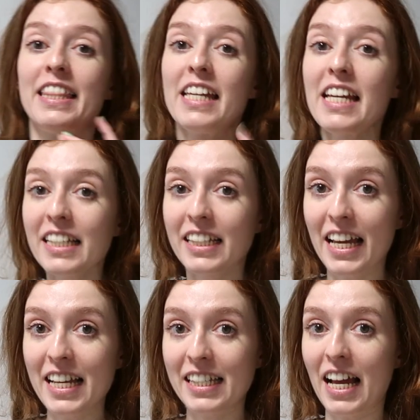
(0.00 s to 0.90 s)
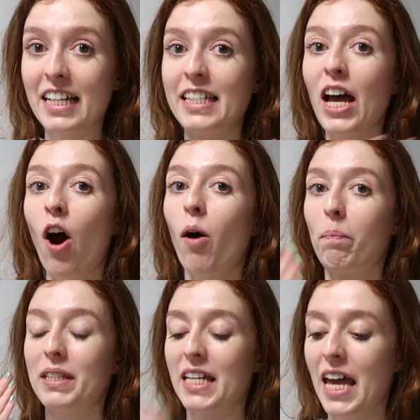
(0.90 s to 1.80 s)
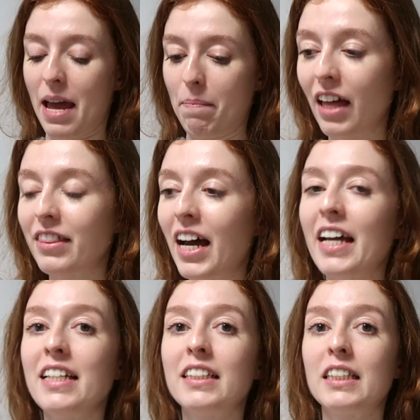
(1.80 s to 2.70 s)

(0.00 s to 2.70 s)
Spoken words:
this is a top tip, and that is